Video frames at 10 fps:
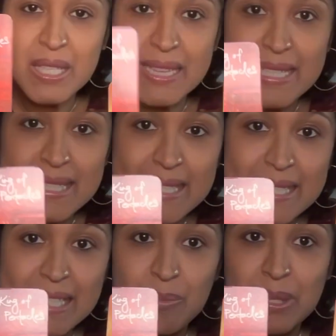This is
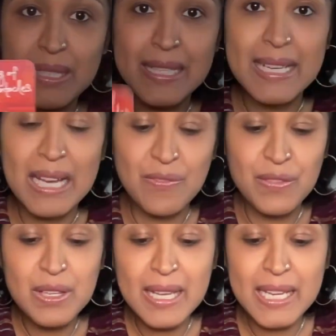stability. I
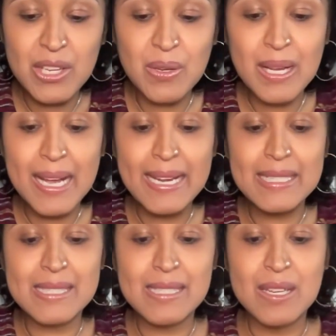feel like you
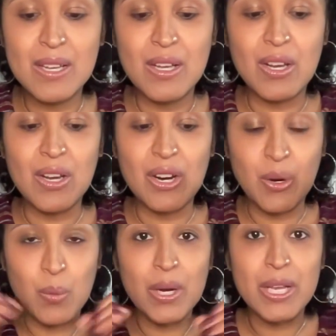guys are
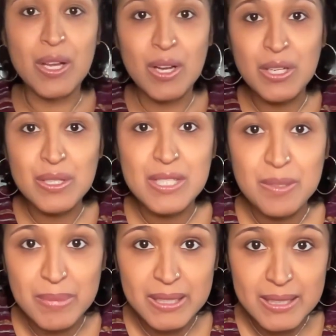working on your
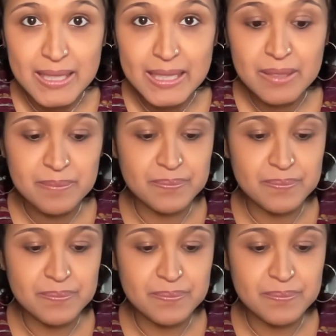stability.